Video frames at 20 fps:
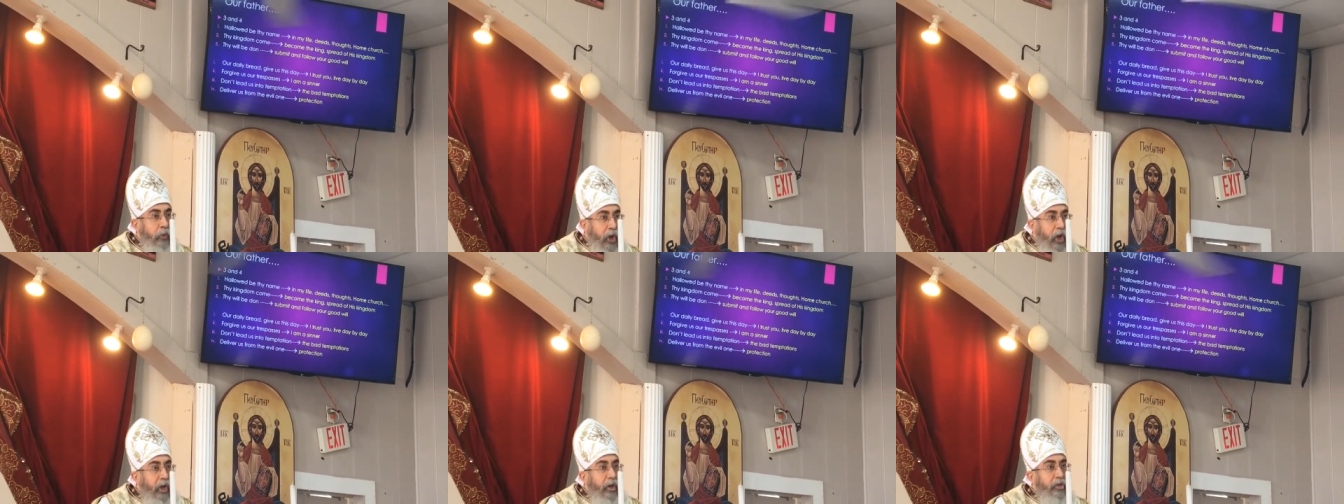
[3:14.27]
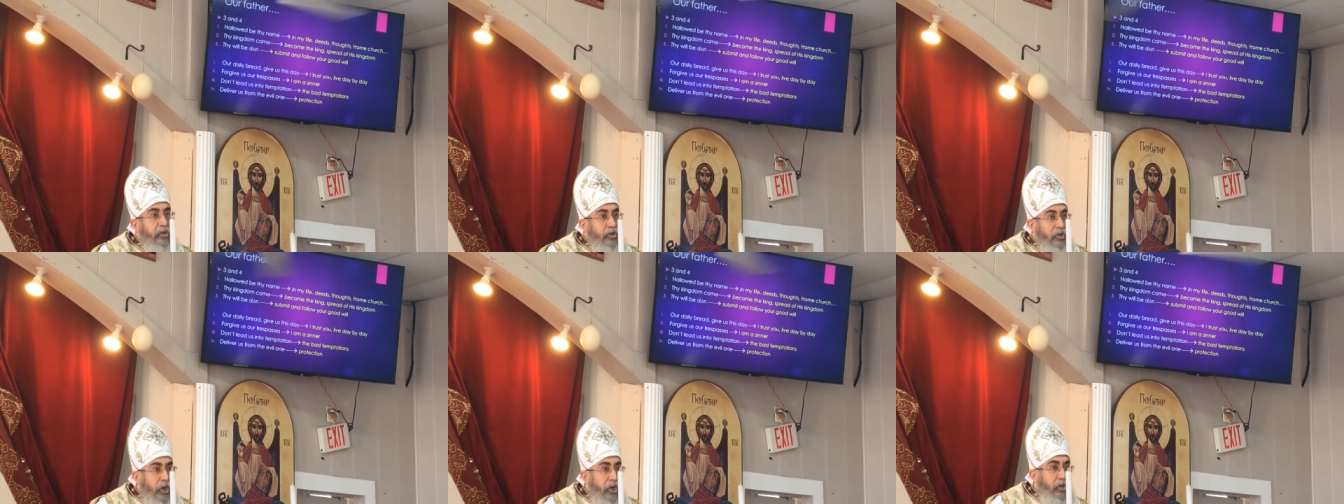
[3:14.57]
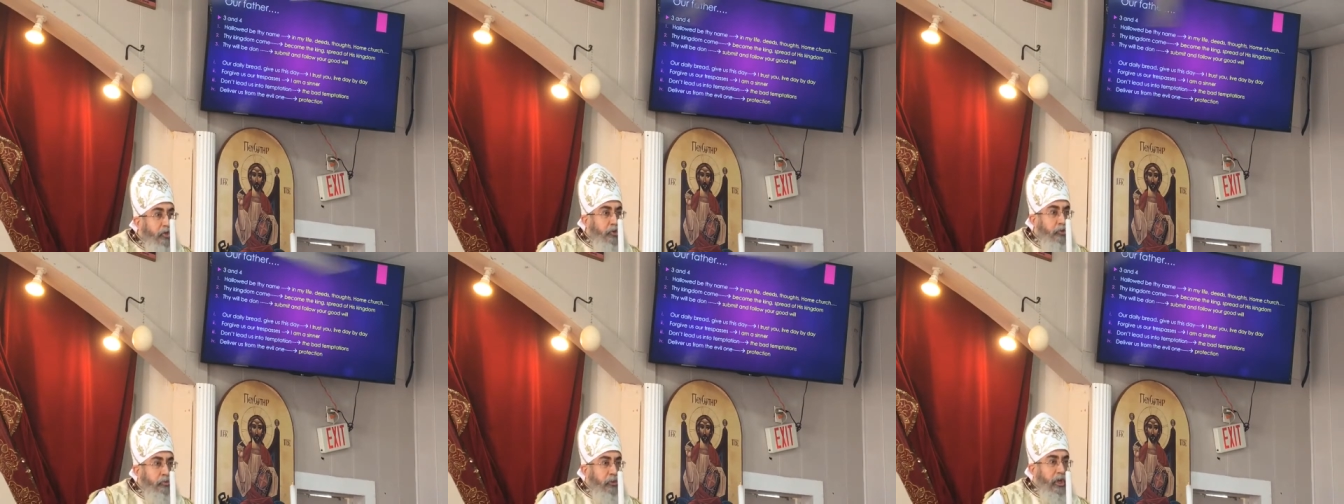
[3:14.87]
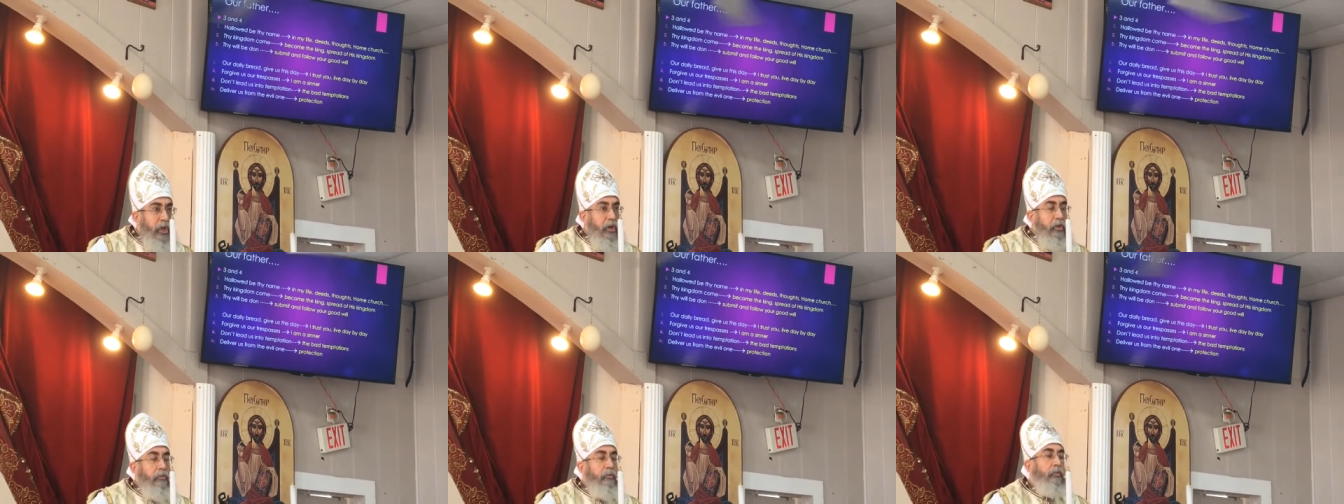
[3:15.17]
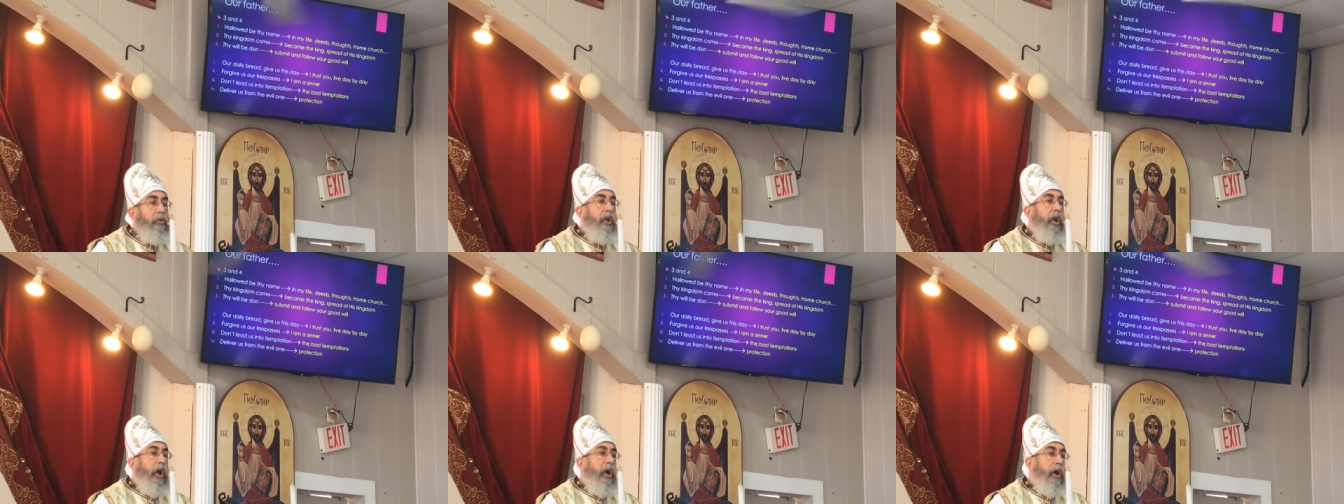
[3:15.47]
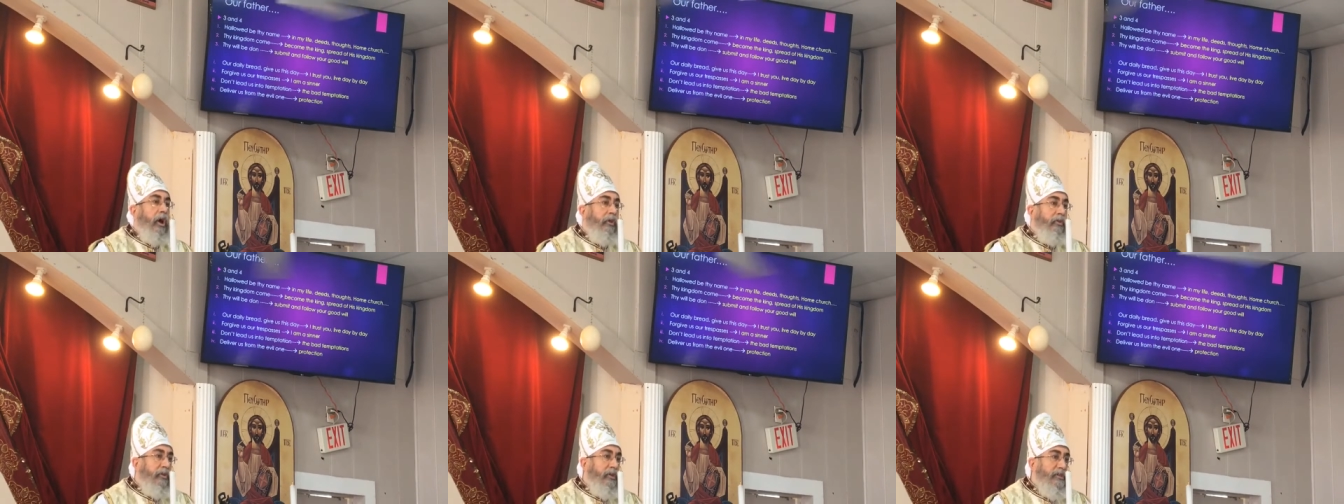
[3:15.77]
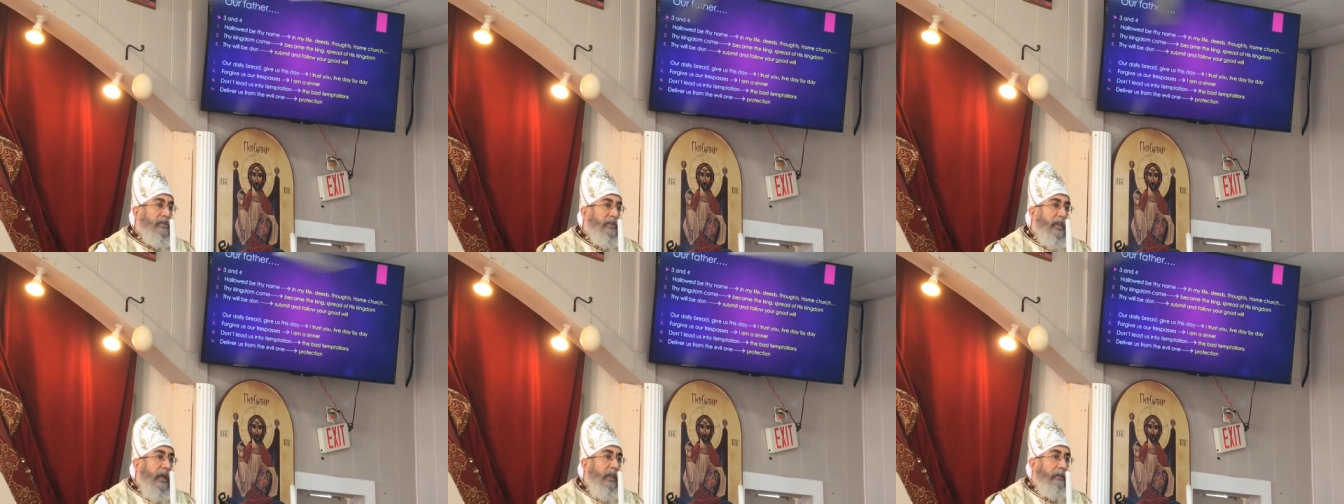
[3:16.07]
prayer changed me when I
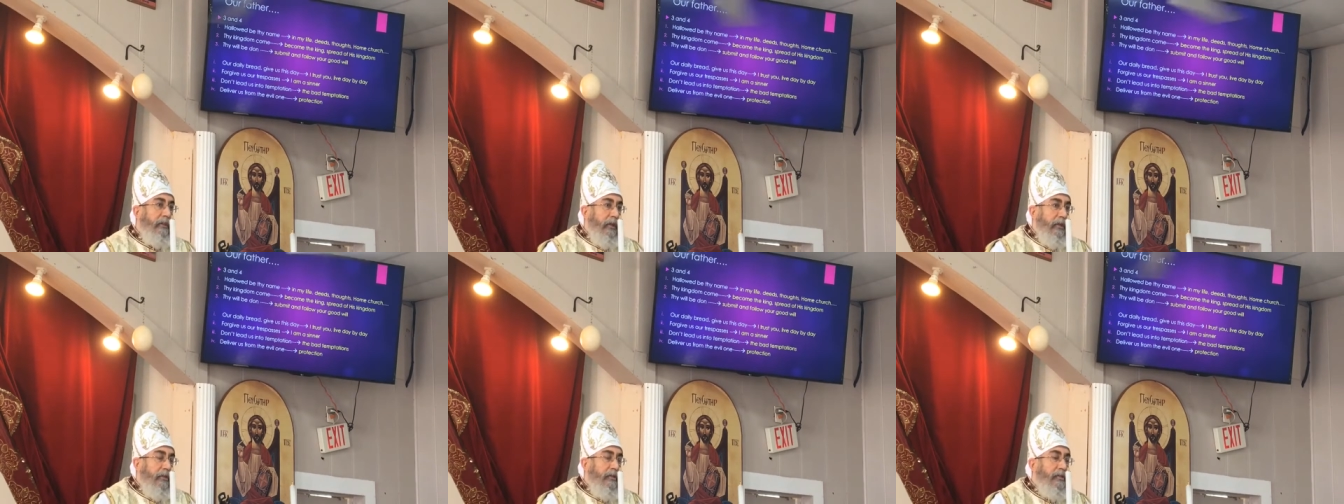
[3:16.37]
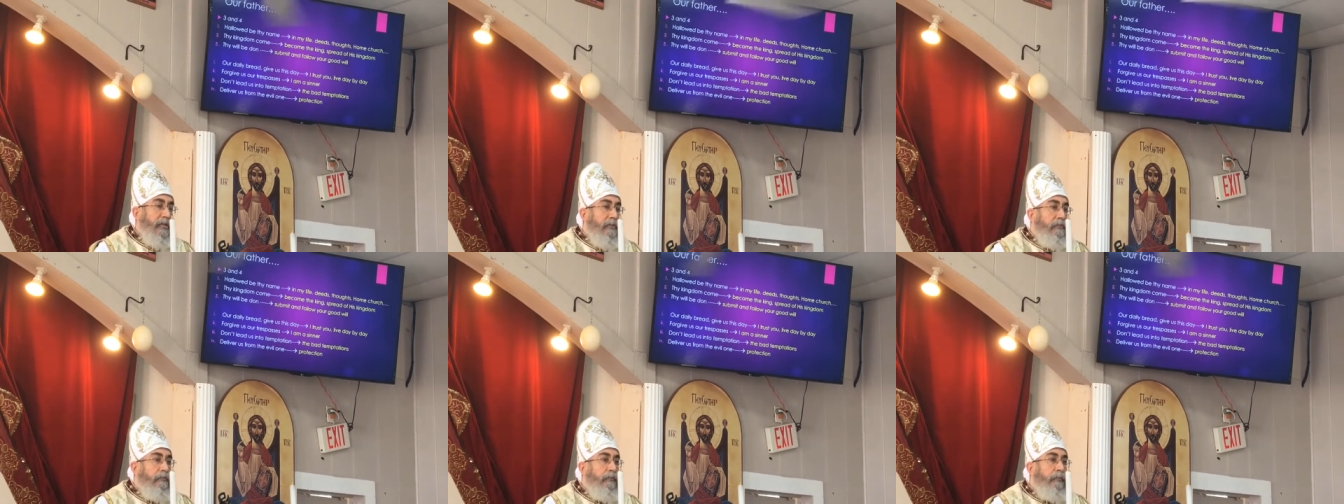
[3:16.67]
understand it.